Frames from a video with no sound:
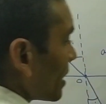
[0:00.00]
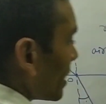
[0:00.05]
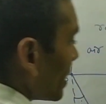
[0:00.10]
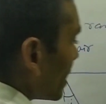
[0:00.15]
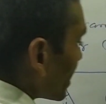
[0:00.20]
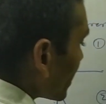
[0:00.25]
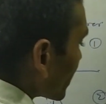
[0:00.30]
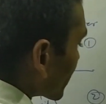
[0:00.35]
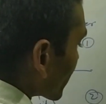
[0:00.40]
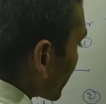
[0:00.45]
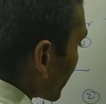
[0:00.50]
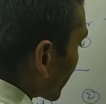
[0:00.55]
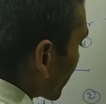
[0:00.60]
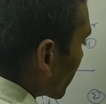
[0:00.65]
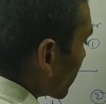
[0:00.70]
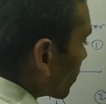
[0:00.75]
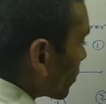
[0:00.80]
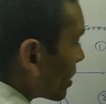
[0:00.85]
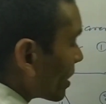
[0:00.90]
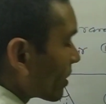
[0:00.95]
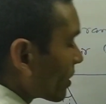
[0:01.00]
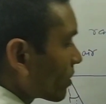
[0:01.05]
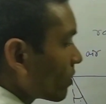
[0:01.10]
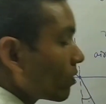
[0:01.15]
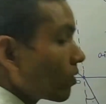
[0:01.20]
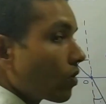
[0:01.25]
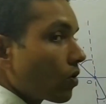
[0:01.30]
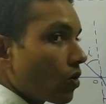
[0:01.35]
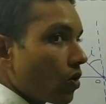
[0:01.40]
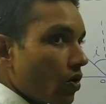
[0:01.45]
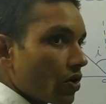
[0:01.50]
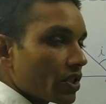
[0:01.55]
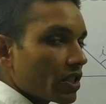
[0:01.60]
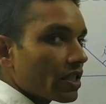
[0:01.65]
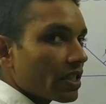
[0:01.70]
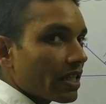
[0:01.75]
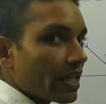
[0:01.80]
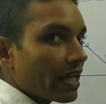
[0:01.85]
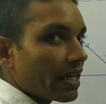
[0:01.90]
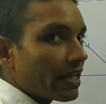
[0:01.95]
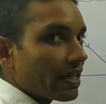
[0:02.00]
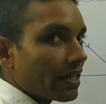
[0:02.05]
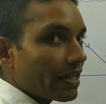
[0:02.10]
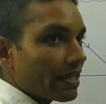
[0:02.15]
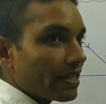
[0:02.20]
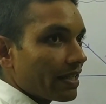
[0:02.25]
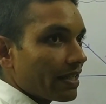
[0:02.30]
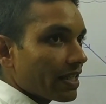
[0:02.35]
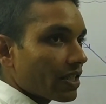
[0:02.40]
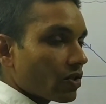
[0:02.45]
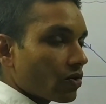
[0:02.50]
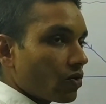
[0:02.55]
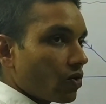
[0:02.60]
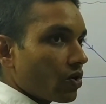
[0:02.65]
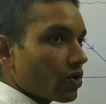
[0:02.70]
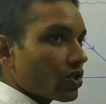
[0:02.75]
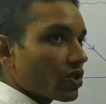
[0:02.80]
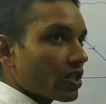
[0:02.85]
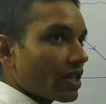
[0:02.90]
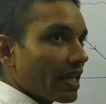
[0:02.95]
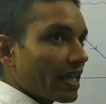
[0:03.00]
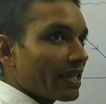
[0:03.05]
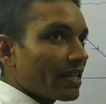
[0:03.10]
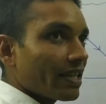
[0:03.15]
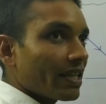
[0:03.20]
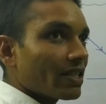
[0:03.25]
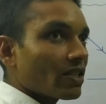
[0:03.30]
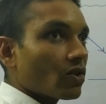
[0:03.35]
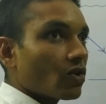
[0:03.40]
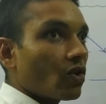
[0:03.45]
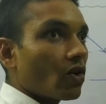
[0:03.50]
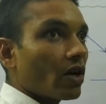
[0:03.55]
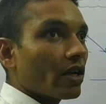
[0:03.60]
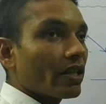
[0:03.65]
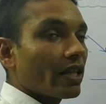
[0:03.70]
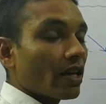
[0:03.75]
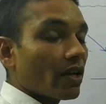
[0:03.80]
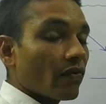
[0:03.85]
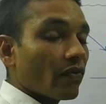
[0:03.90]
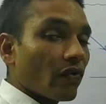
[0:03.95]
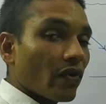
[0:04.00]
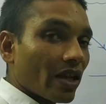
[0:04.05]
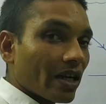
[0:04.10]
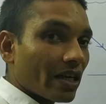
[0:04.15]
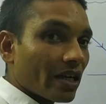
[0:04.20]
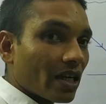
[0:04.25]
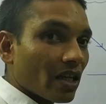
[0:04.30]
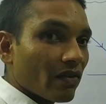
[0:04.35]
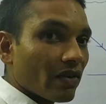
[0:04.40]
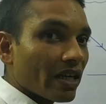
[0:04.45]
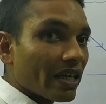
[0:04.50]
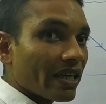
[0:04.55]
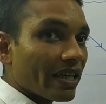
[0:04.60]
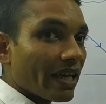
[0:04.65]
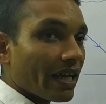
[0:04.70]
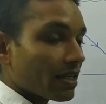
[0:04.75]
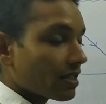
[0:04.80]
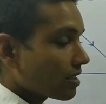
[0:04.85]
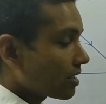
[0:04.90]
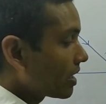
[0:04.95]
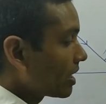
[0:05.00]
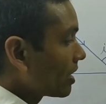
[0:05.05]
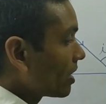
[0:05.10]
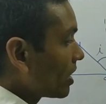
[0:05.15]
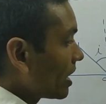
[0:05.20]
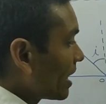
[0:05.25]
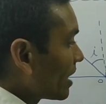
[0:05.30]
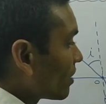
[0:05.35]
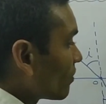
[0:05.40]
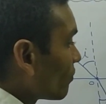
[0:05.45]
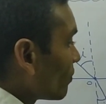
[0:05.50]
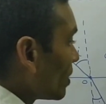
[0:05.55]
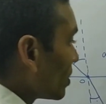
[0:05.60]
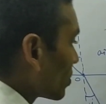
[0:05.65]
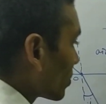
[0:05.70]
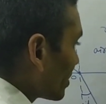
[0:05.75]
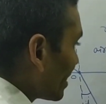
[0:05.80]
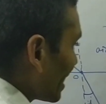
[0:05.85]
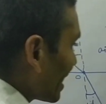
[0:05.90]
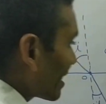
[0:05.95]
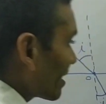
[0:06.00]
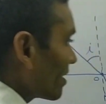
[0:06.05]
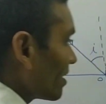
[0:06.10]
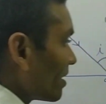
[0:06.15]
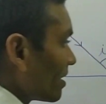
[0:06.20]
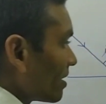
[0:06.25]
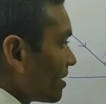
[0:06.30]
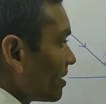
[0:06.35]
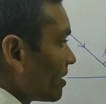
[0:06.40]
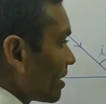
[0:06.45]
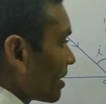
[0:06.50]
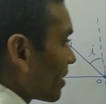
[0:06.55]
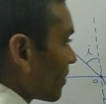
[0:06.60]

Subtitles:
it is equal to constant. This constant is called the refractive index, and we know that the